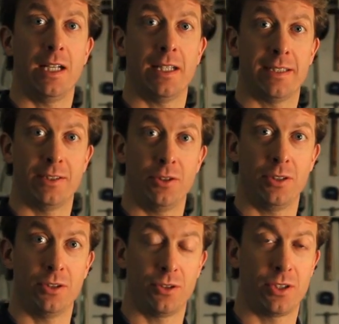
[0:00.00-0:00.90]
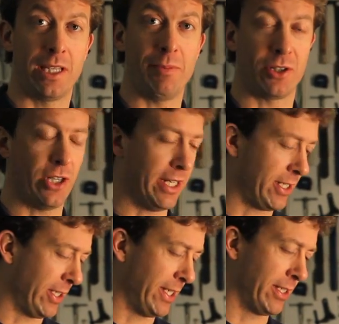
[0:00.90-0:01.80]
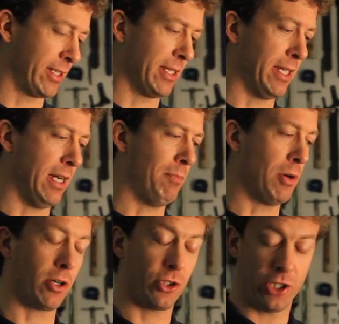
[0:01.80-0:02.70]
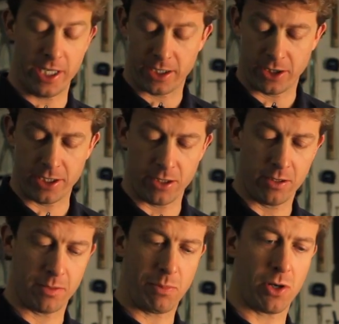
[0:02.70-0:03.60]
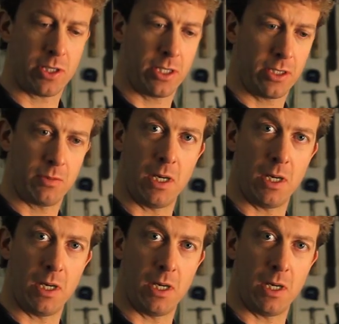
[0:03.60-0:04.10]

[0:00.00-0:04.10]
like to use to keep my chain clean is the Park chain cleaner and the Park